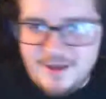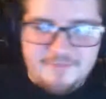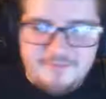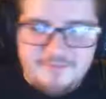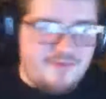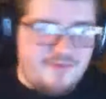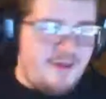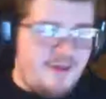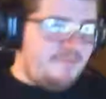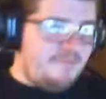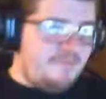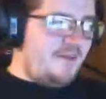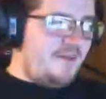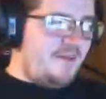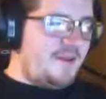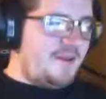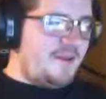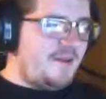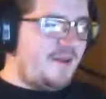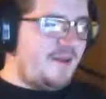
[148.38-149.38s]

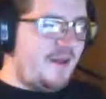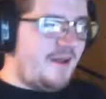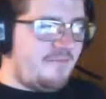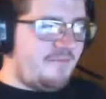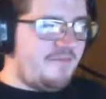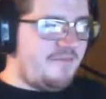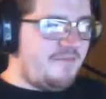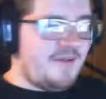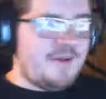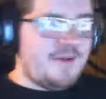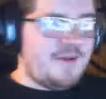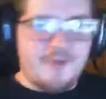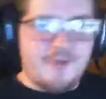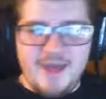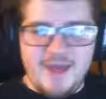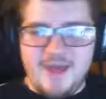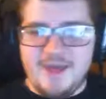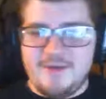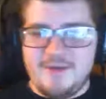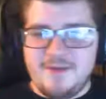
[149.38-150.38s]
feeling
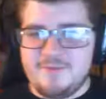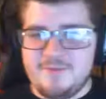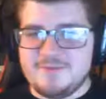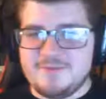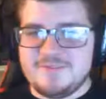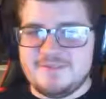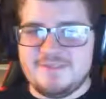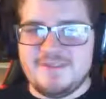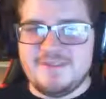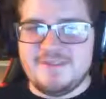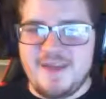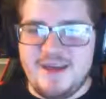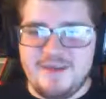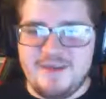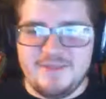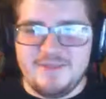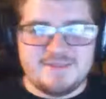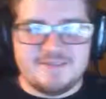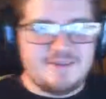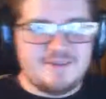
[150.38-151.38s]
okay. We'll see how
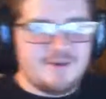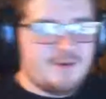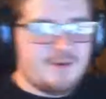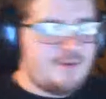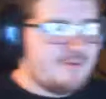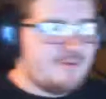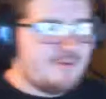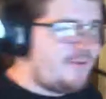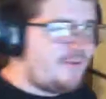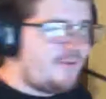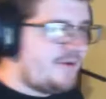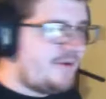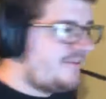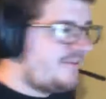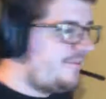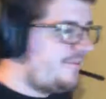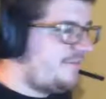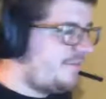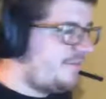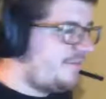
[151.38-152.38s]
this goes. I watched
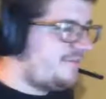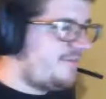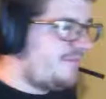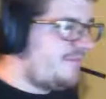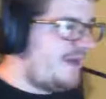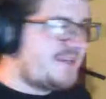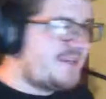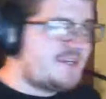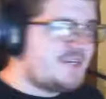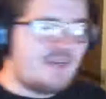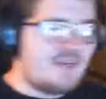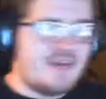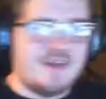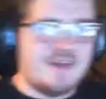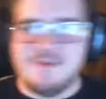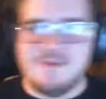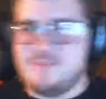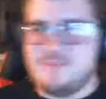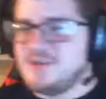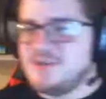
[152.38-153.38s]
the first match and I
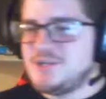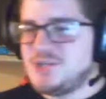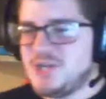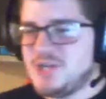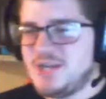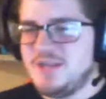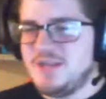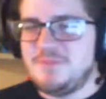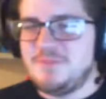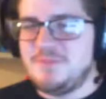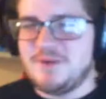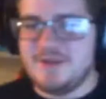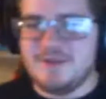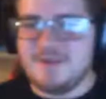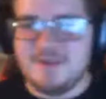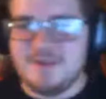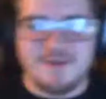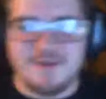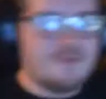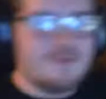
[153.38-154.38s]
did pretty shitty, but
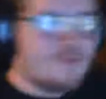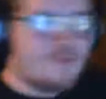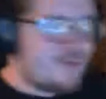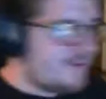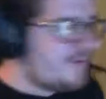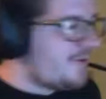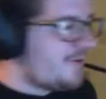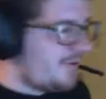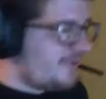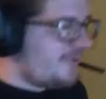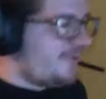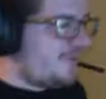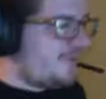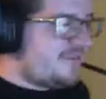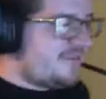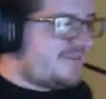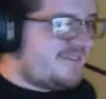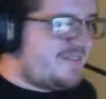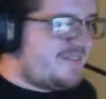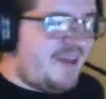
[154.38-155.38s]

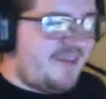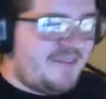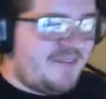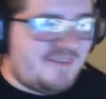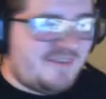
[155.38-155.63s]
we'll see how this